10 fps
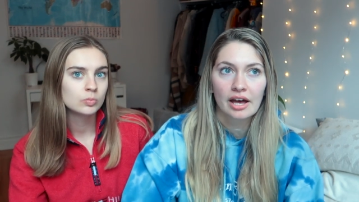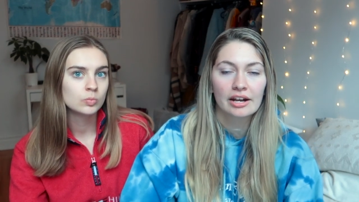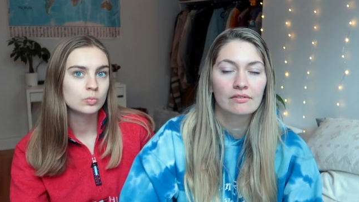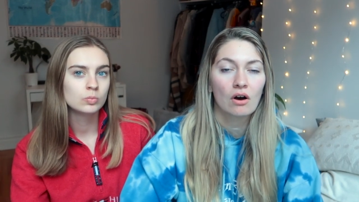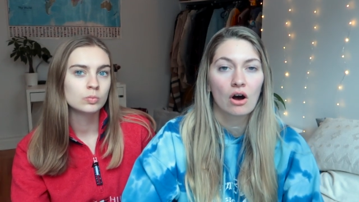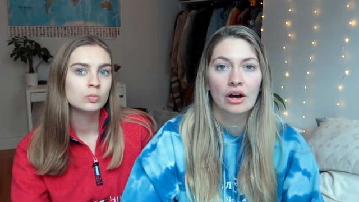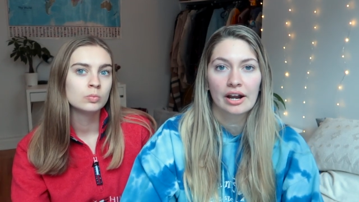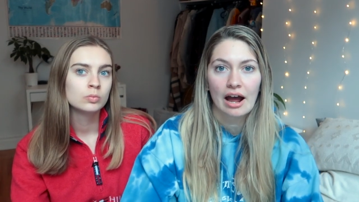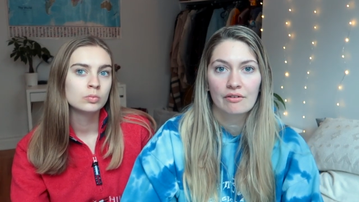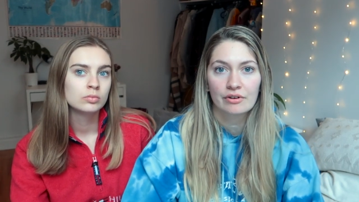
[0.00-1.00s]
Speaker 1: kind of
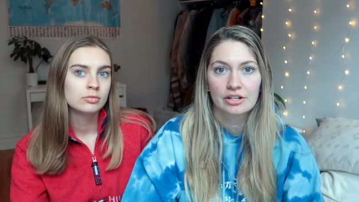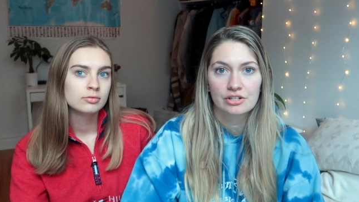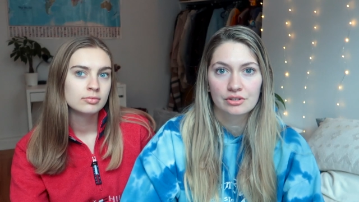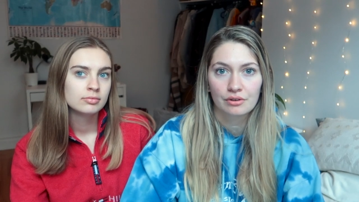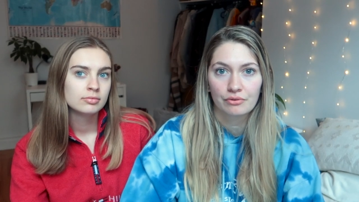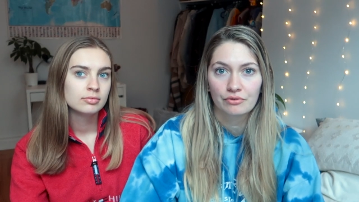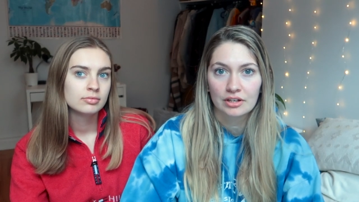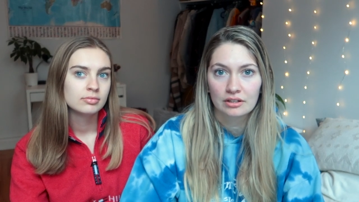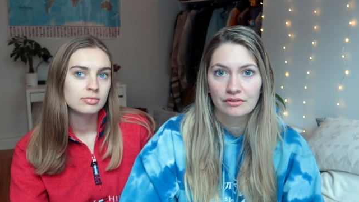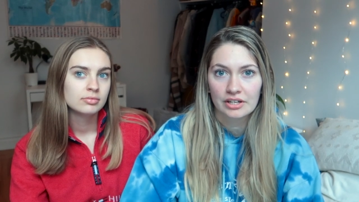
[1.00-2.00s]
on average the
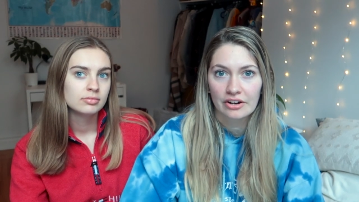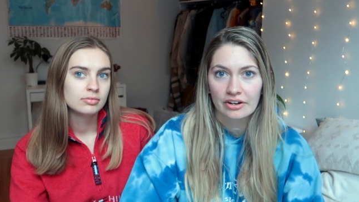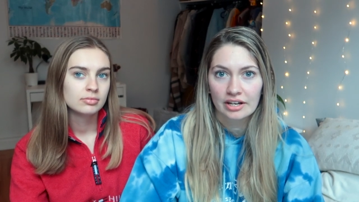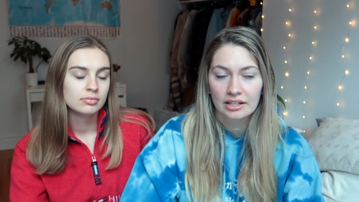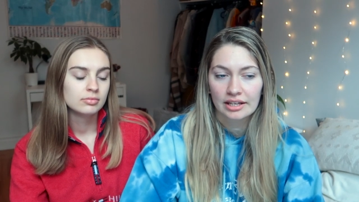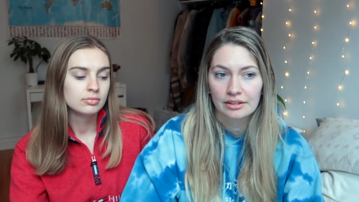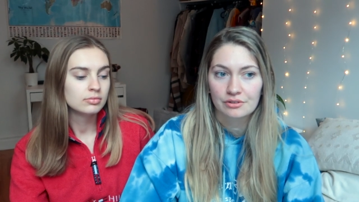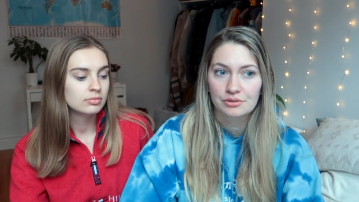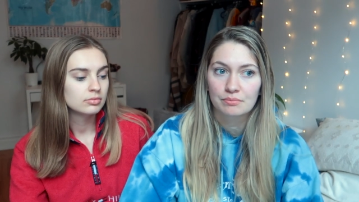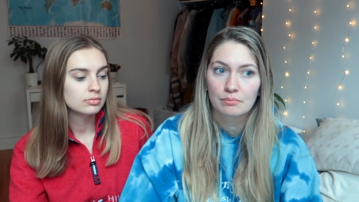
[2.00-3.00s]
feel of the area like
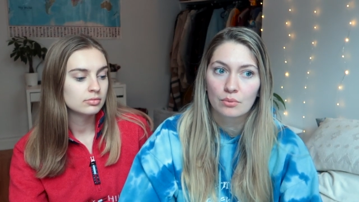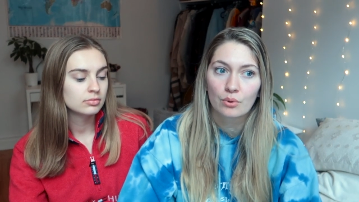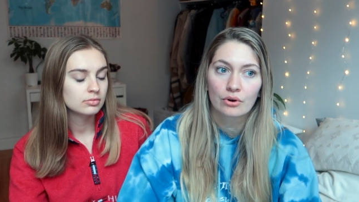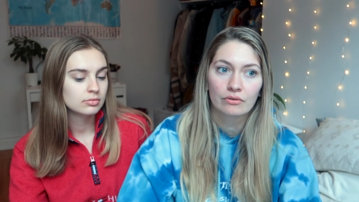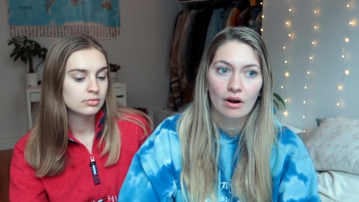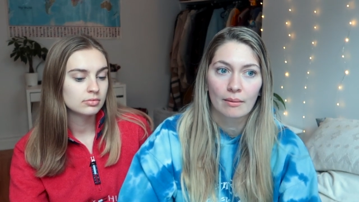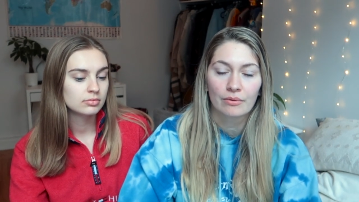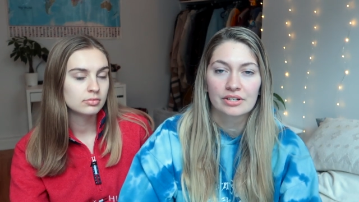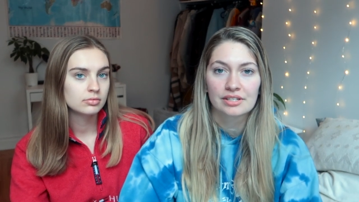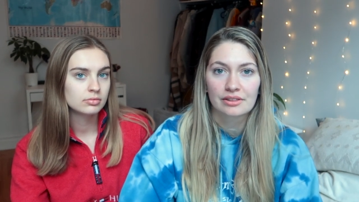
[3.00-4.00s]
there's more
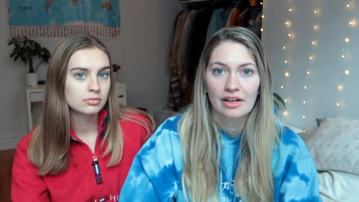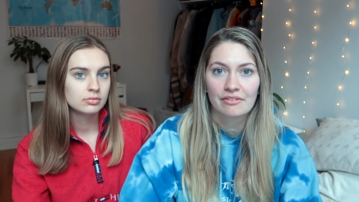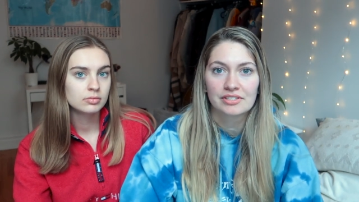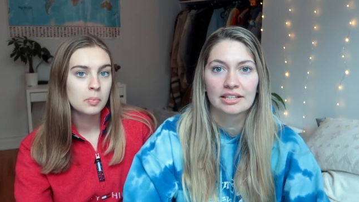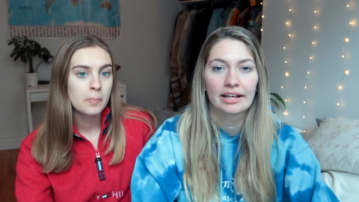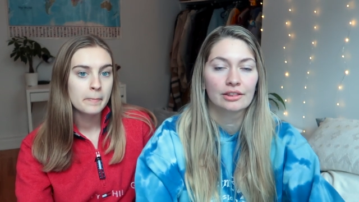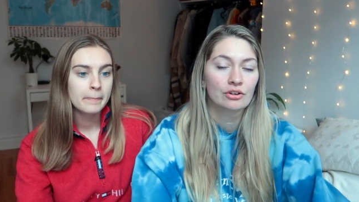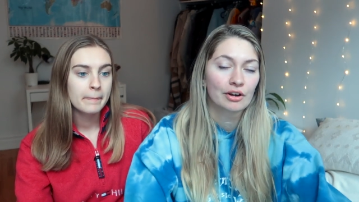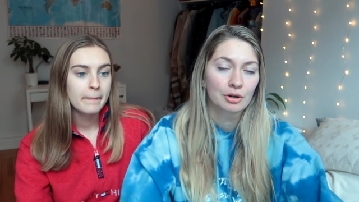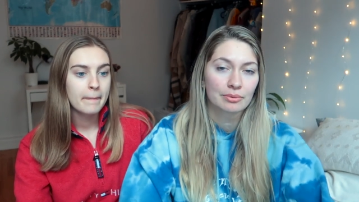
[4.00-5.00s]
robberies and thefts in like the
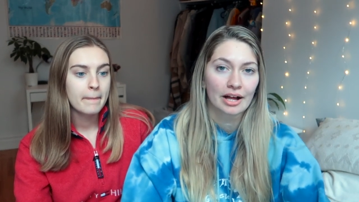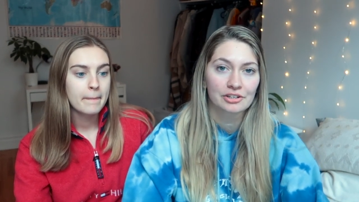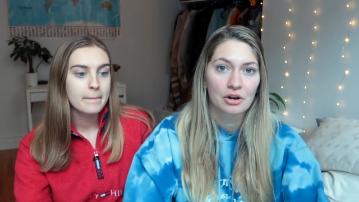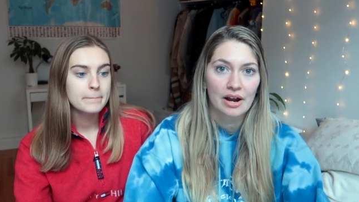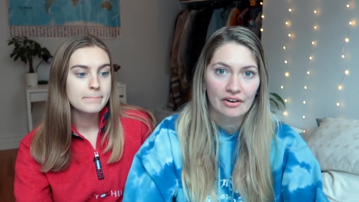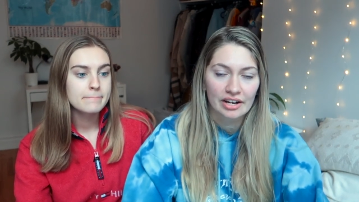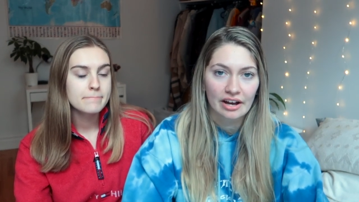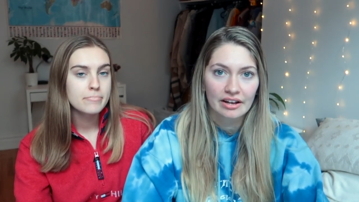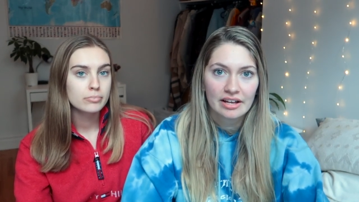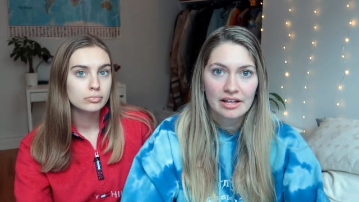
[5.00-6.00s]
greater plateau
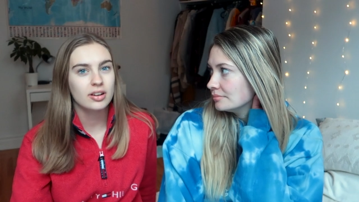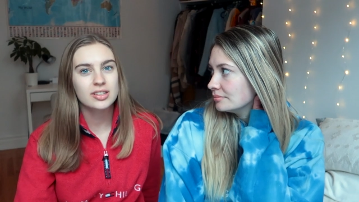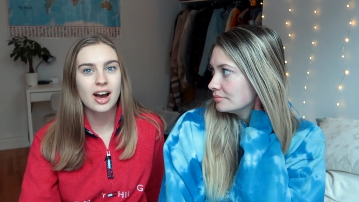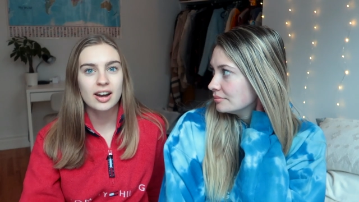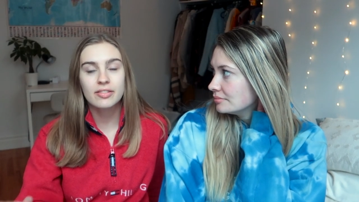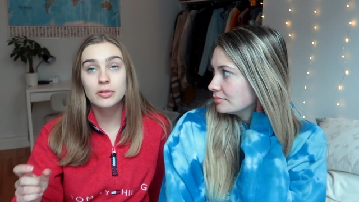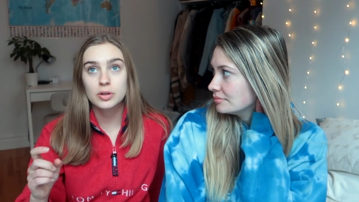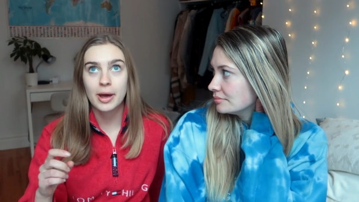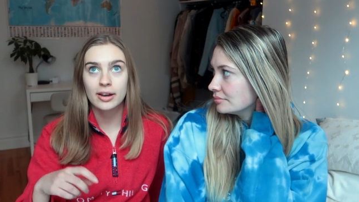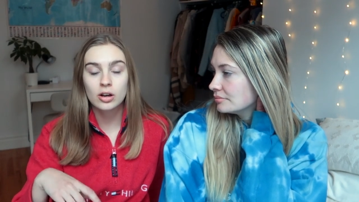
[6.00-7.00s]
area
Speaker 2: there's kind of
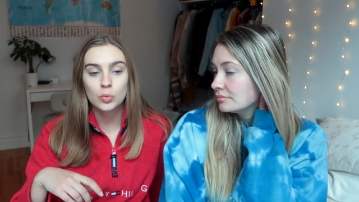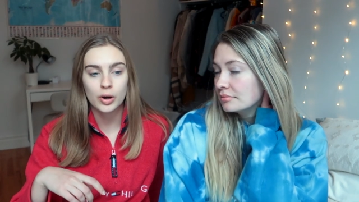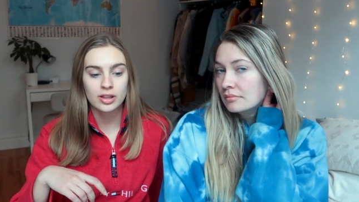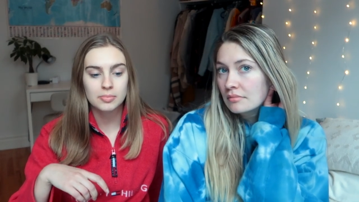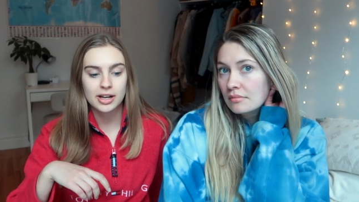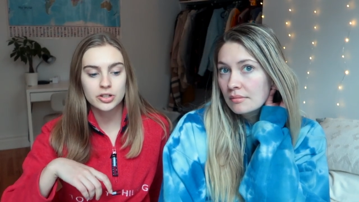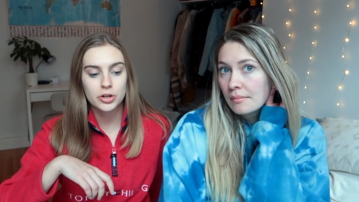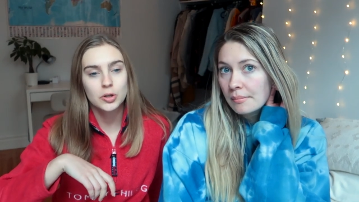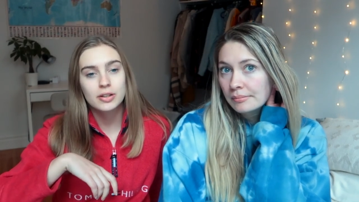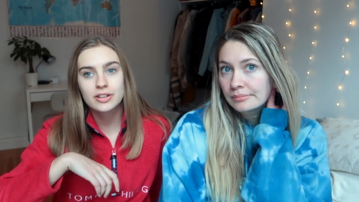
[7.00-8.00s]
depending on where in the plateau
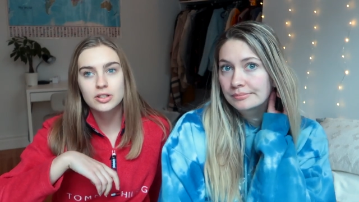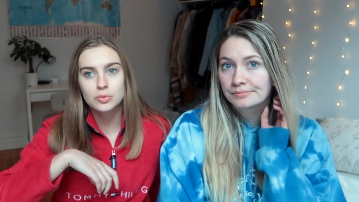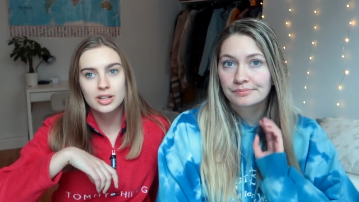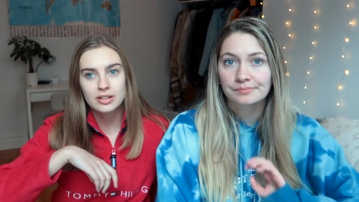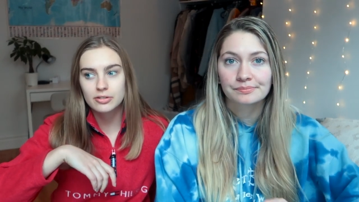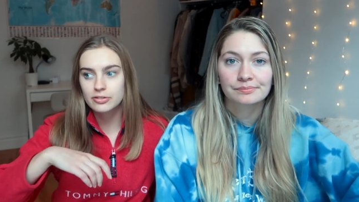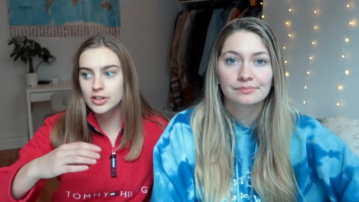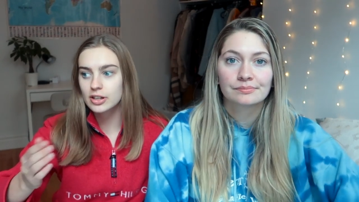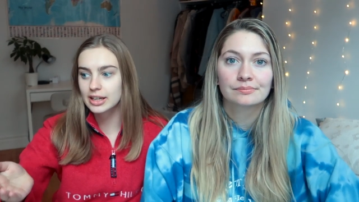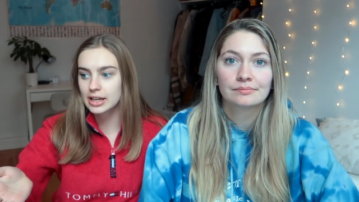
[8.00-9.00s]
you live it's a really different
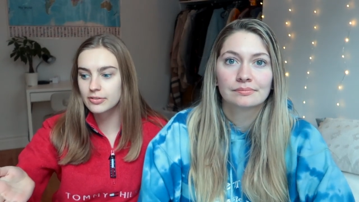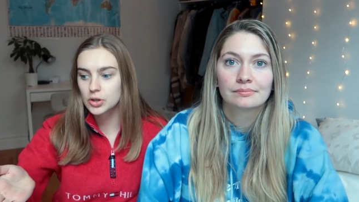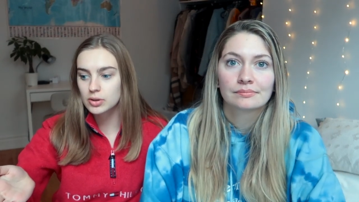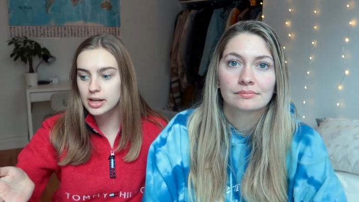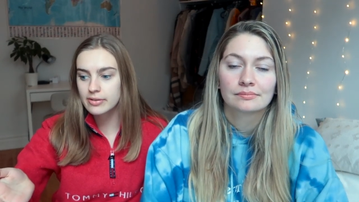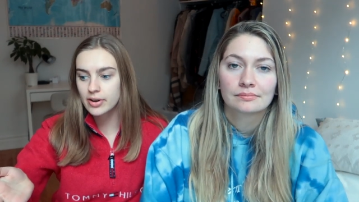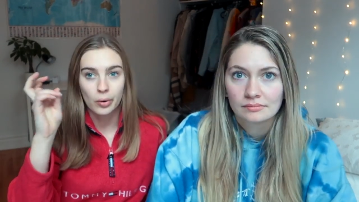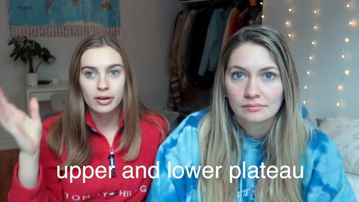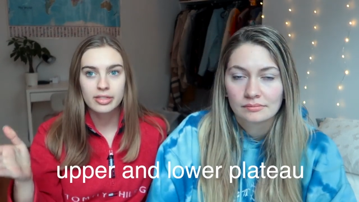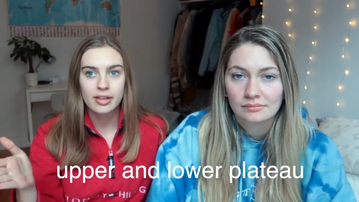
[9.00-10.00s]
feel like if you live
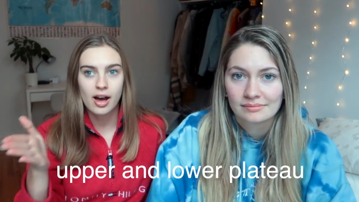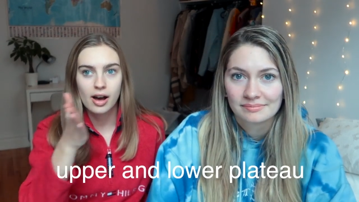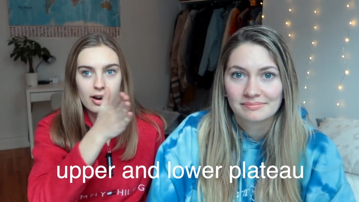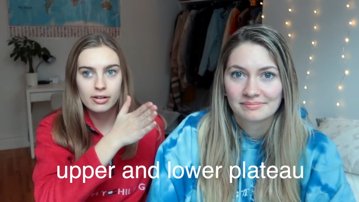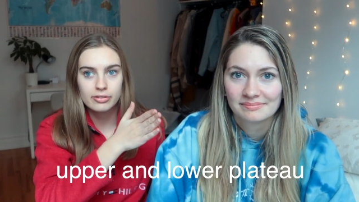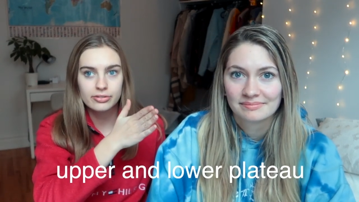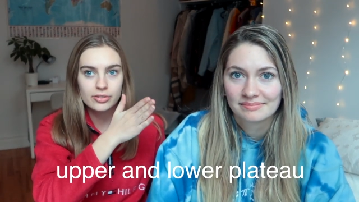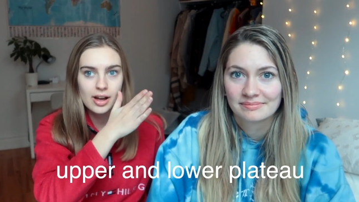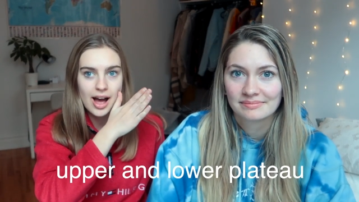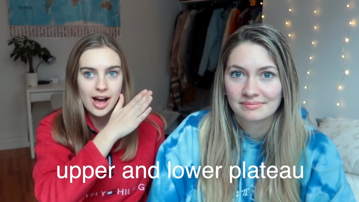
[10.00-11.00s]
north
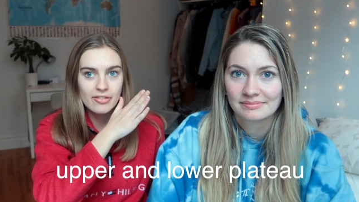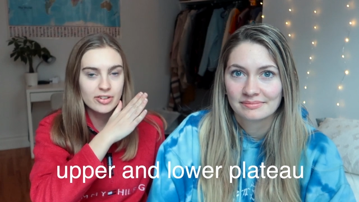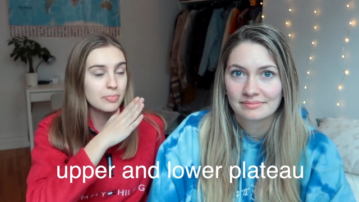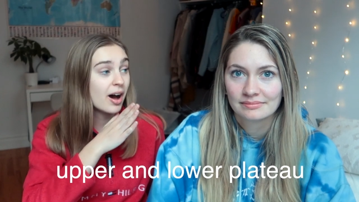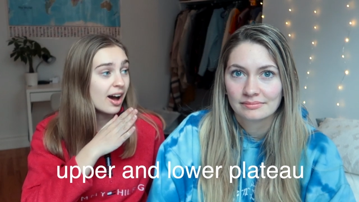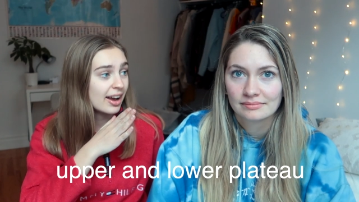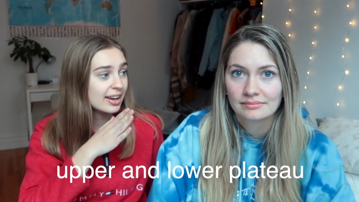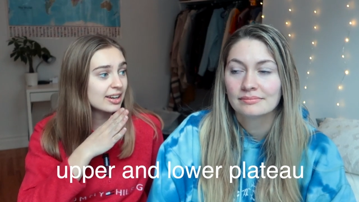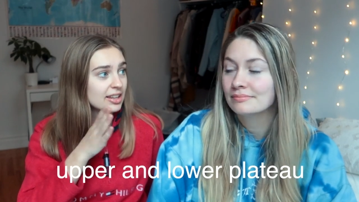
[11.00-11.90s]
of of Pine,